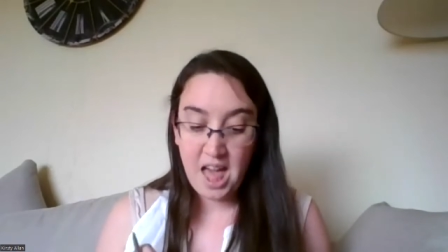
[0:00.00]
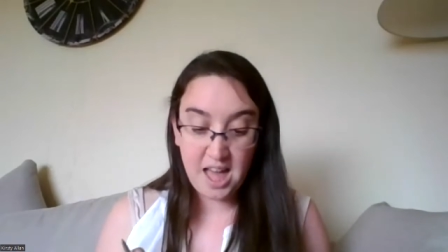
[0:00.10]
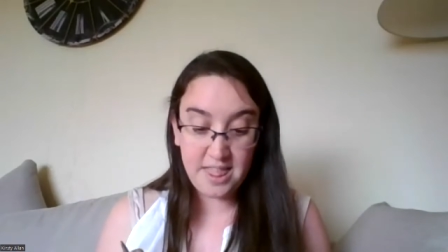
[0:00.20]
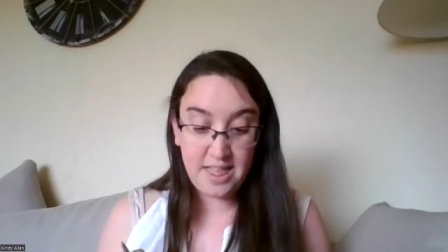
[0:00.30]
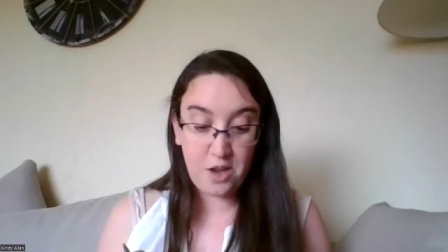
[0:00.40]

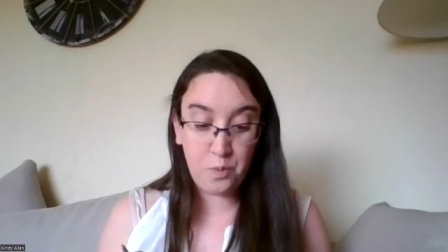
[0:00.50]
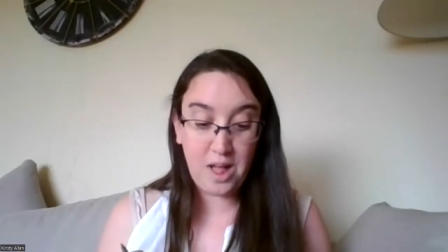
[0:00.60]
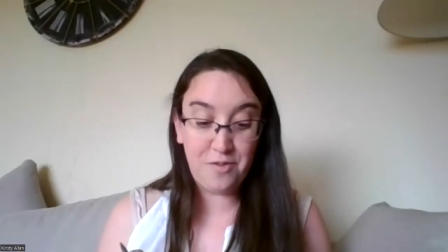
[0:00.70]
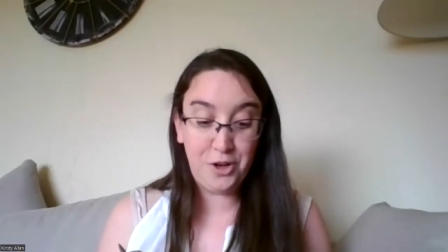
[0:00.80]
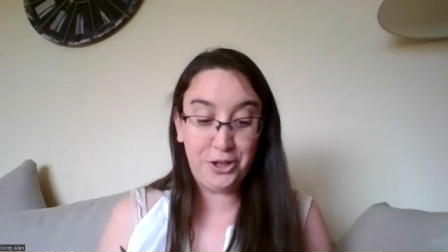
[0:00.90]
And then we'll
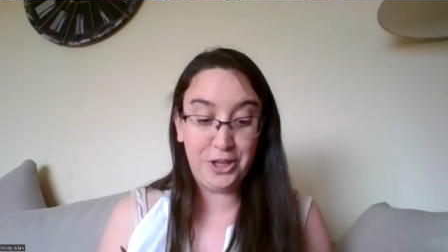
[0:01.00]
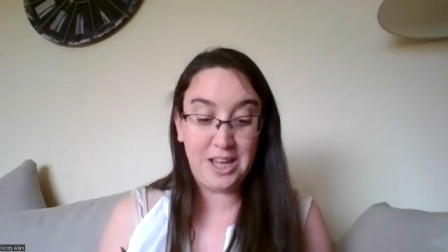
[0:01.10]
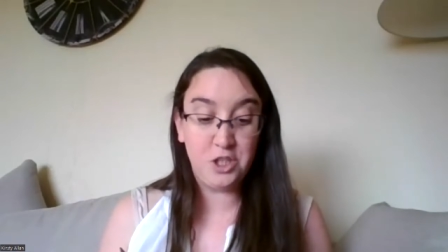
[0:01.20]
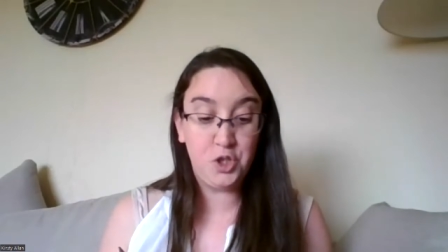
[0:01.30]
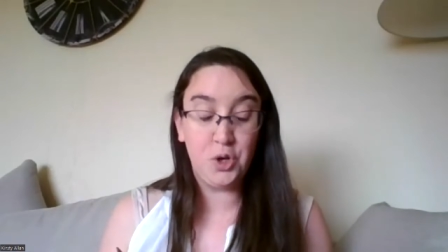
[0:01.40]
have a look
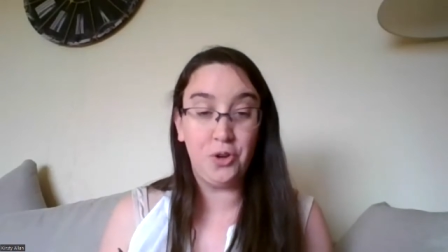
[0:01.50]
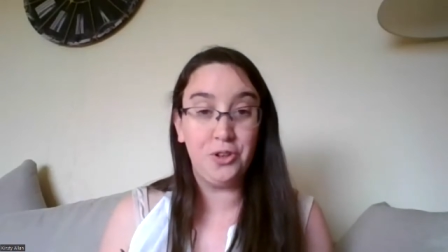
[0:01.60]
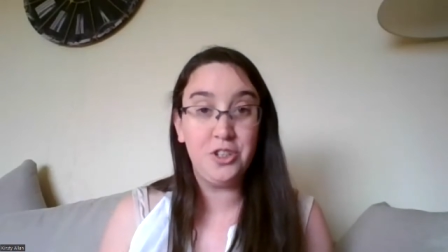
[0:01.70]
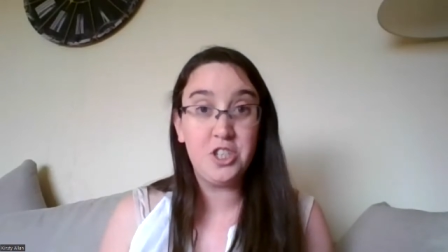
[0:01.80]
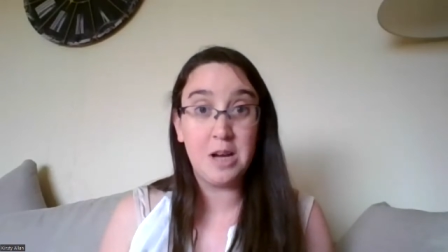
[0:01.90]
at
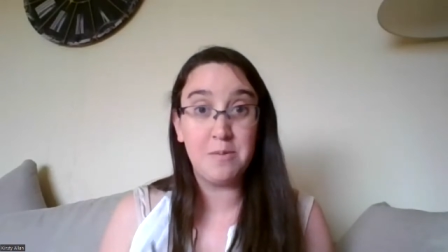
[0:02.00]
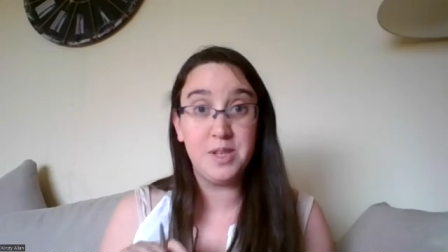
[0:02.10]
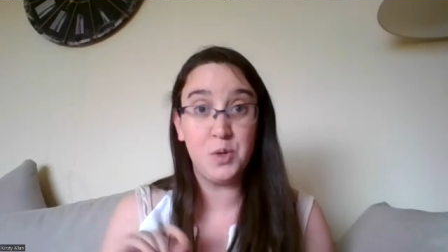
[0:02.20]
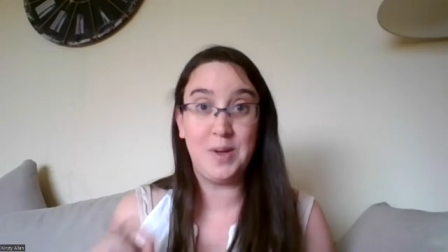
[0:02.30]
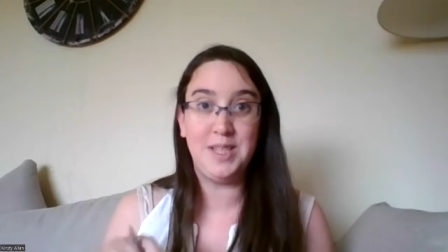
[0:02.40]
John chapter
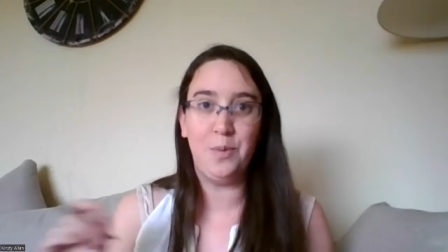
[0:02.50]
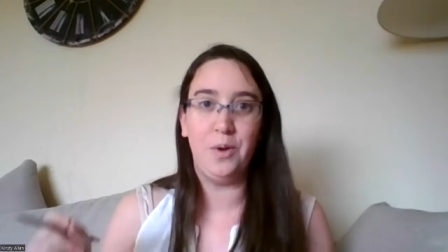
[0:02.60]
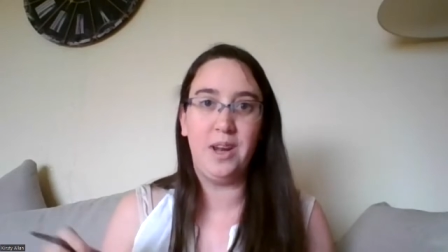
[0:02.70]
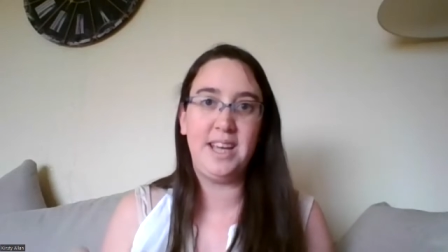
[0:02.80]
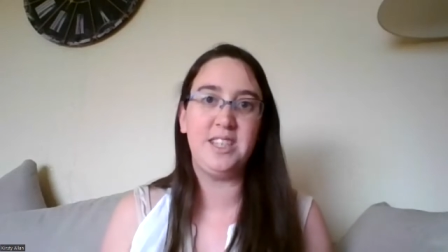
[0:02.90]

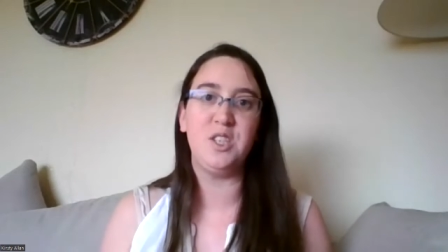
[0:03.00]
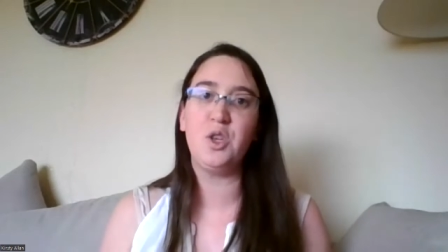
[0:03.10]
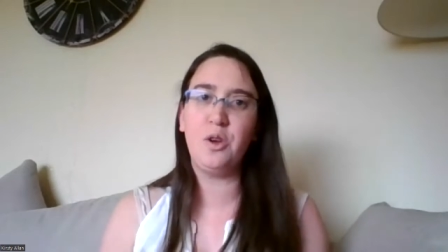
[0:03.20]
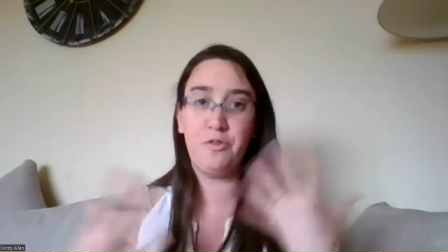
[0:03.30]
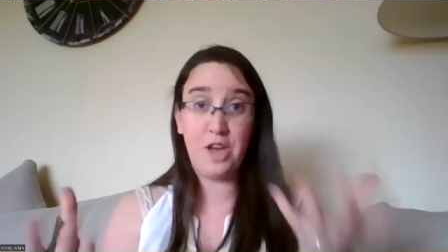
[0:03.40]
21 later. So
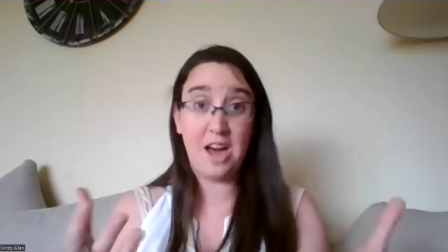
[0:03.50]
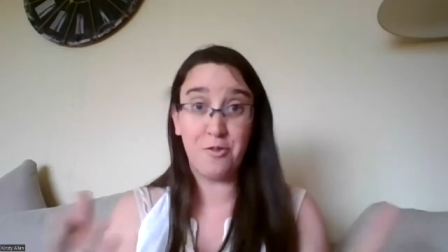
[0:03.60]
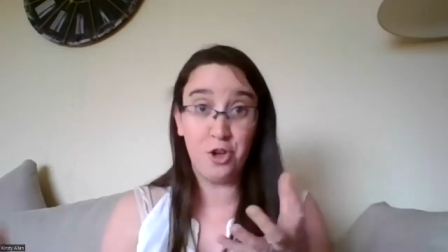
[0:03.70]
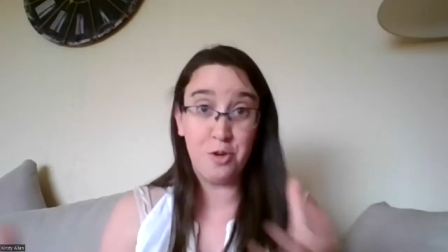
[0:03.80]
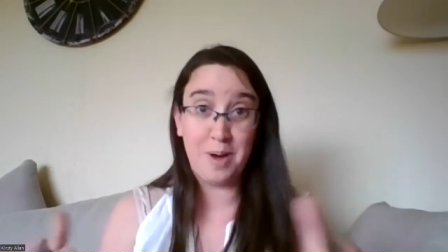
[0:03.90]
if you have
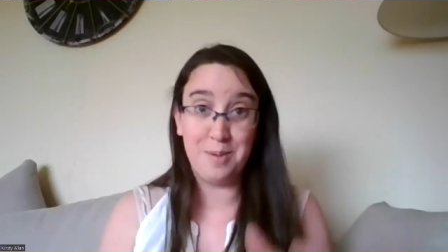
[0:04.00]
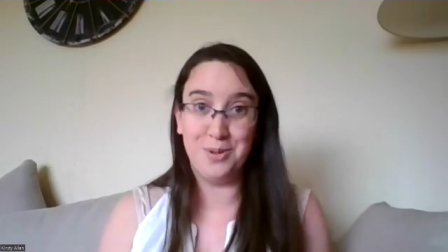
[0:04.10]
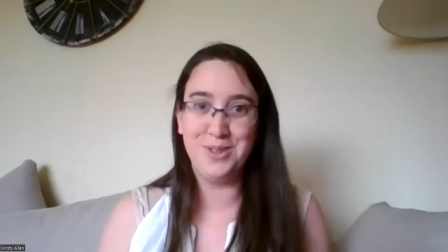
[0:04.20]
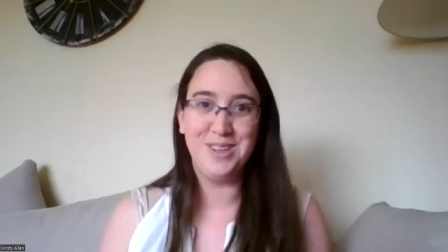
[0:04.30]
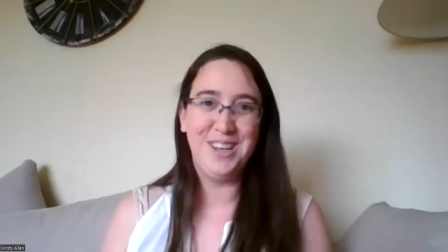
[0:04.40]
got your
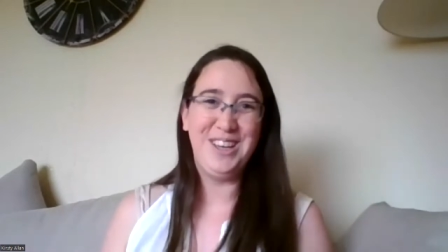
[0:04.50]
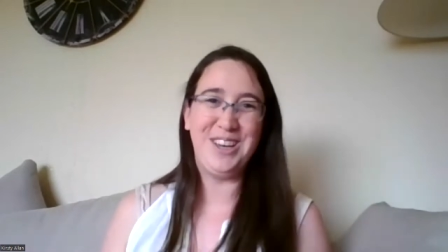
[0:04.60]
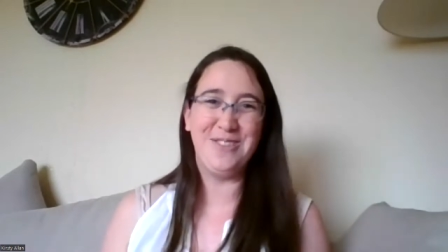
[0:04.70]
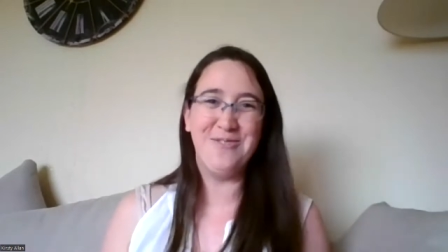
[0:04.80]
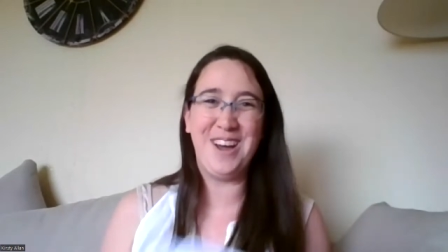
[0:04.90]
Bibles, you
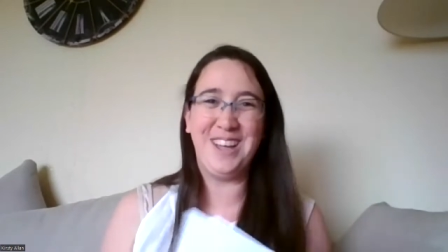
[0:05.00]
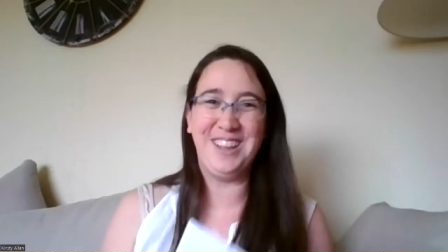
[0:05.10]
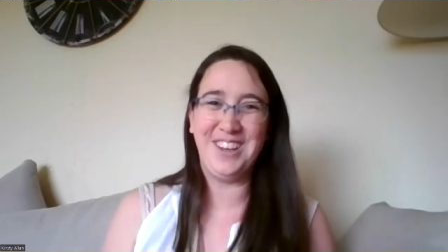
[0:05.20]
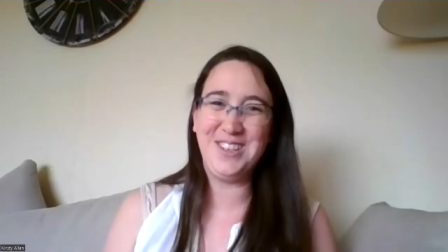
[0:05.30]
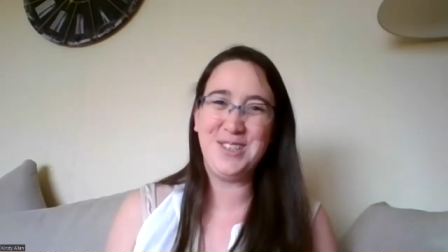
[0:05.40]
can find
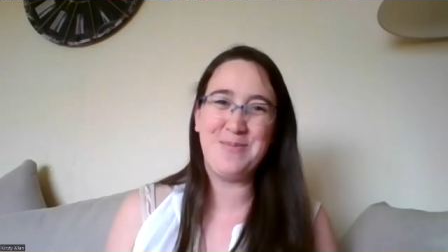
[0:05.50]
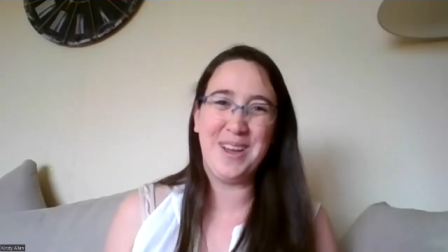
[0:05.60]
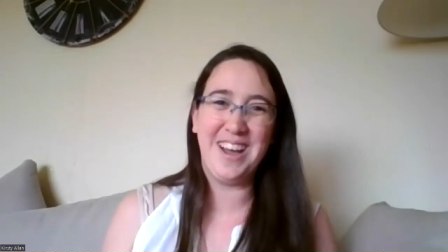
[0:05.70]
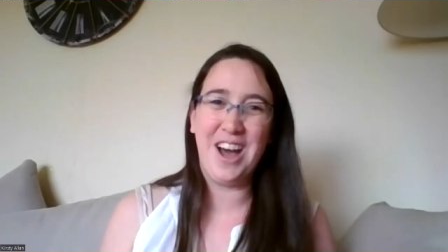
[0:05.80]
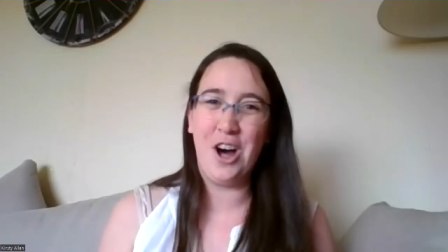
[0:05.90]
those,
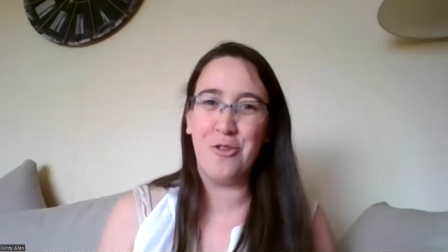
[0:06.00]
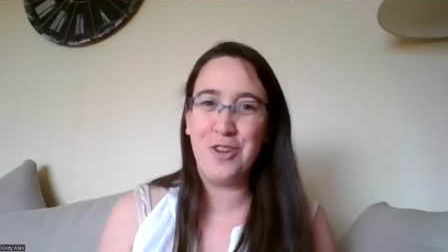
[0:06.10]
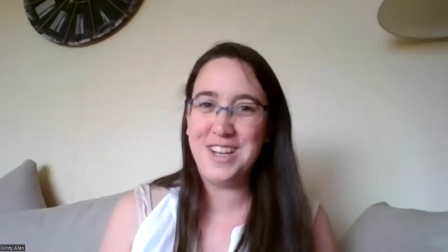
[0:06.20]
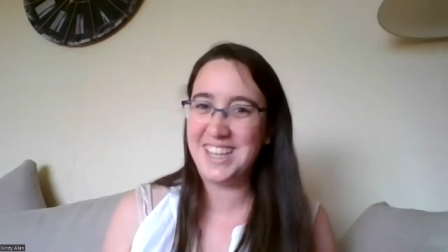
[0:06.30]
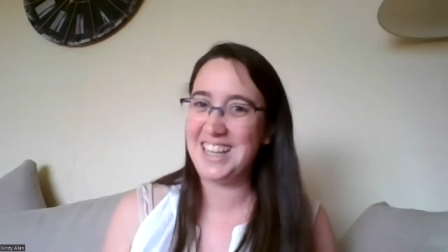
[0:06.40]
but I'll
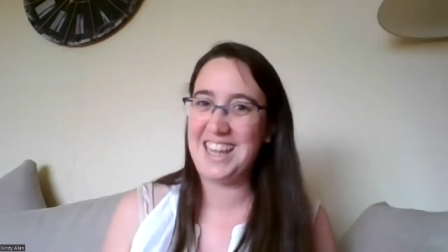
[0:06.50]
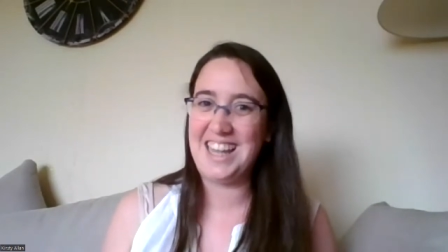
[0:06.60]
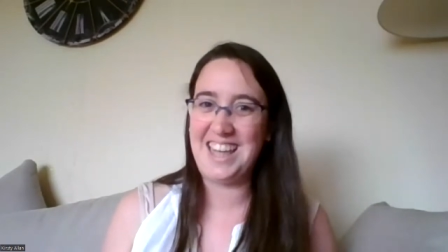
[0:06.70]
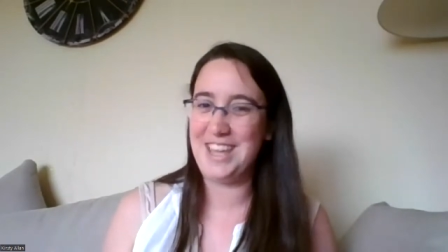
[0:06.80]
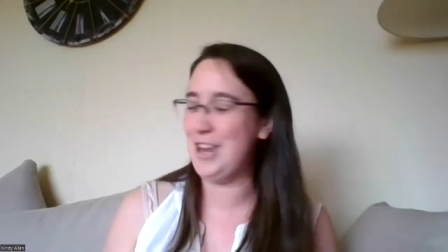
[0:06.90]
read it
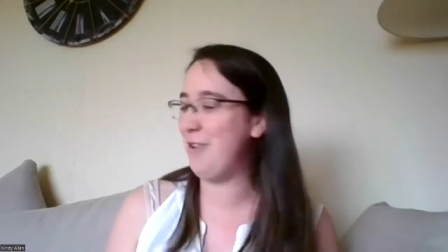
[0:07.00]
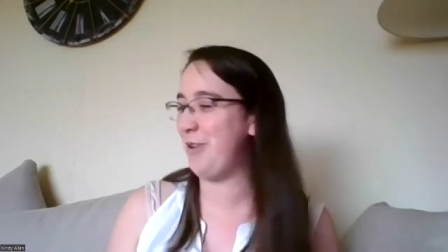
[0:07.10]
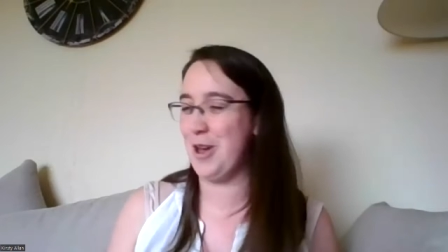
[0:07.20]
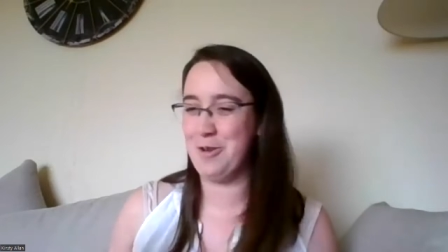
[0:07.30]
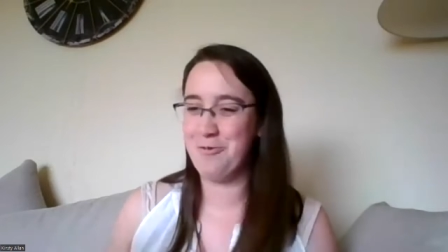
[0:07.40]
clearly enough, I
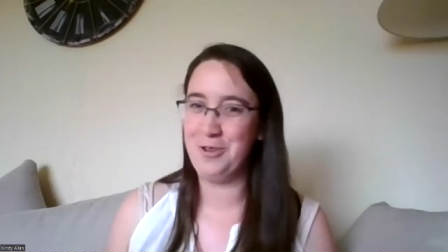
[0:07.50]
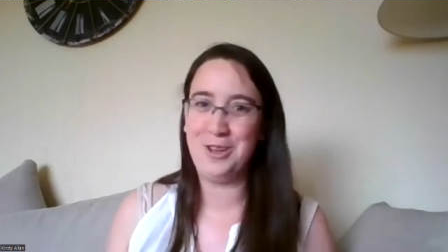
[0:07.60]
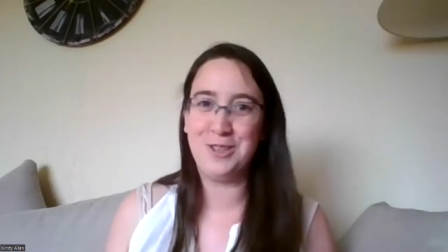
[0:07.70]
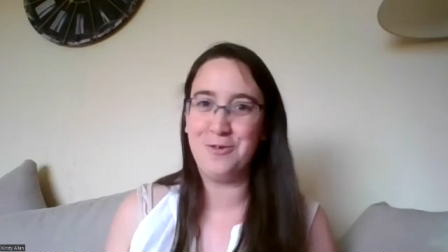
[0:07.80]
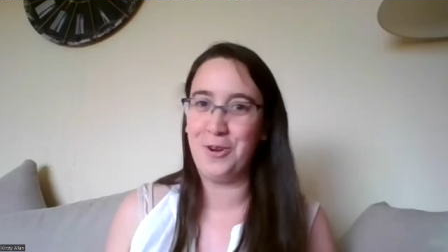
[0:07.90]
hope, for you
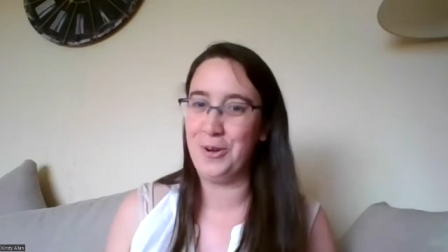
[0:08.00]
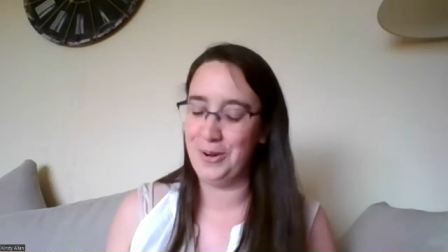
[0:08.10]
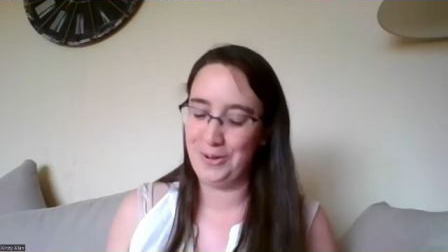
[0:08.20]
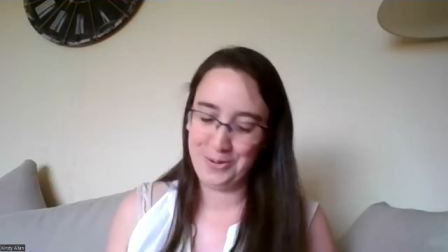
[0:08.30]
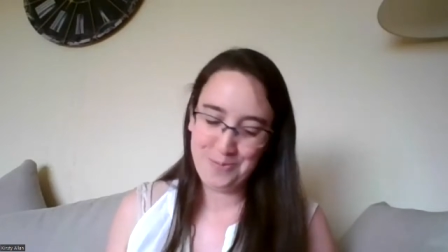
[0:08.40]
to follow
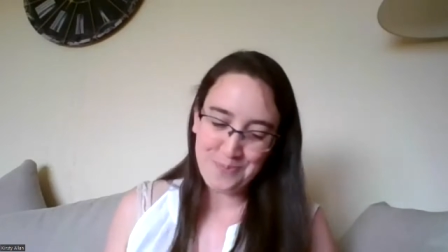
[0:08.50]
along.